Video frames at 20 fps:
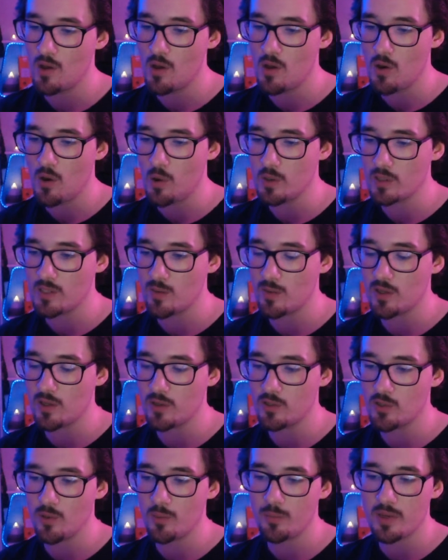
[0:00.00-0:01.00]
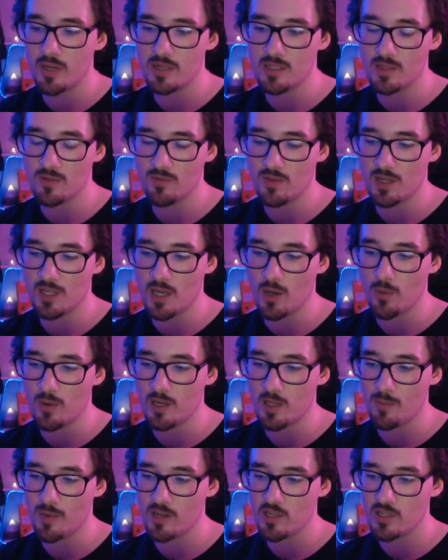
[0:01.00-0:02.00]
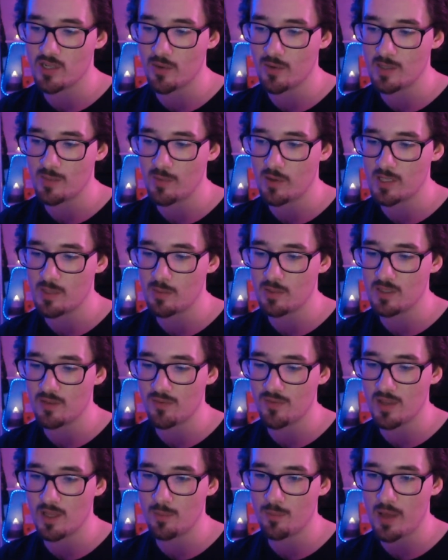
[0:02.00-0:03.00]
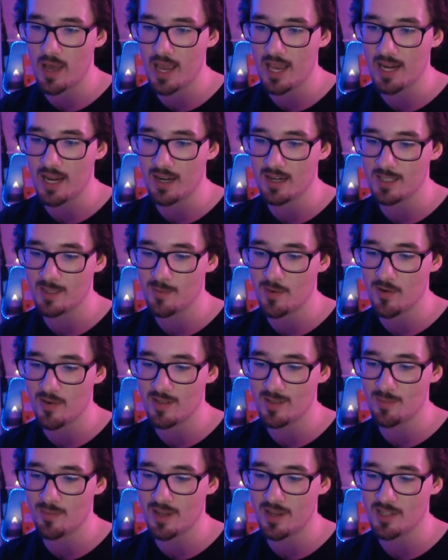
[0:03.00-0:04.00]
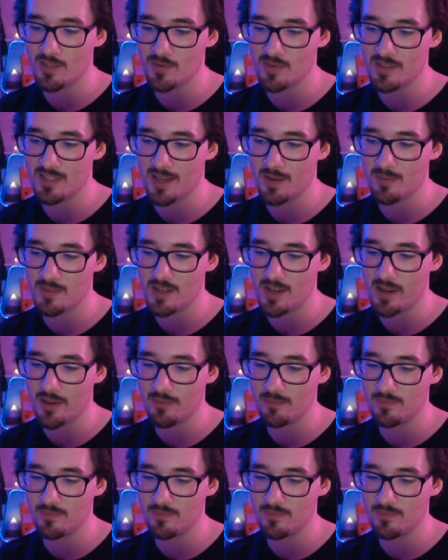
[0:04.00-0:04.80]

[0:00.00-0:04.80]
Also, in your Jordan Peterson video, when you mentioned how it's possible to feel pain and experience pleasure at the same time,